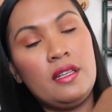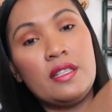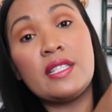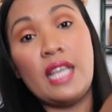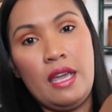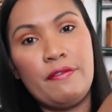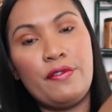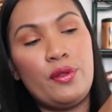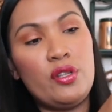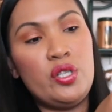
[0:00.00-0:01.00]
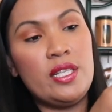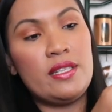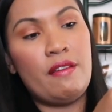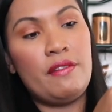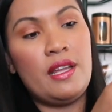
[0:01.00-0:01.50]
Same for the
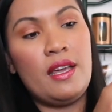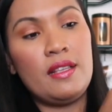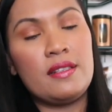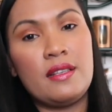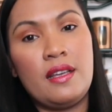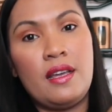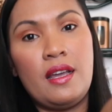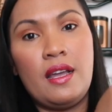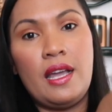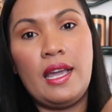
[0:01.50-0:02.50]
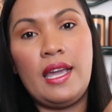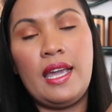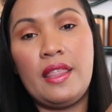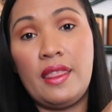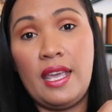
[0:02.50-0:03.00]
G7X.
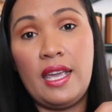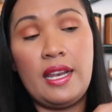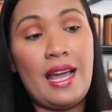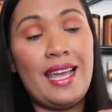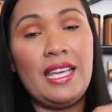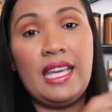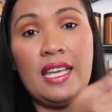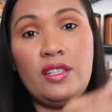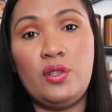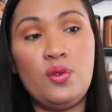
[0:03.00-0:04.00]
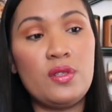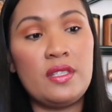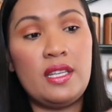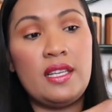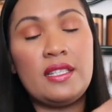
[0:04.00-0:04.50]
And then I can use
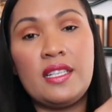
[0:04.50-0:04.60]
this.